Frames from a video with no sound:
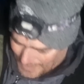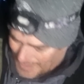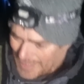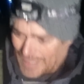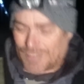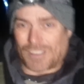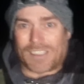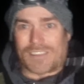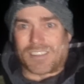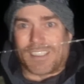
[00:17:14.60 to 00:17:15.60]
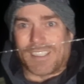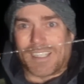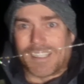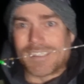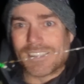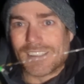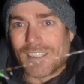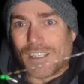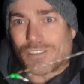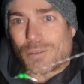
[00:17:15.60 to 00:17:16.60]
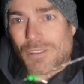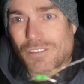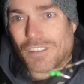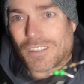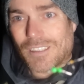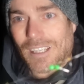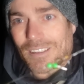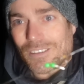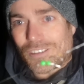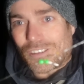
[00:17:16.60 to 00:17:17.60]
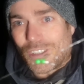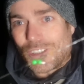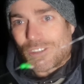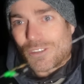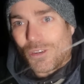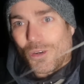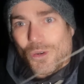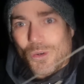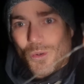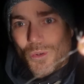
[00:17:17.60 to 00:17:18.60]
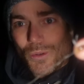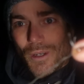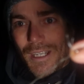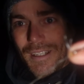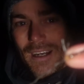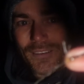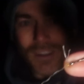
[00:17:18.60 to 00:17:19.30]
and as you can see there, it's twisted that snood all the way down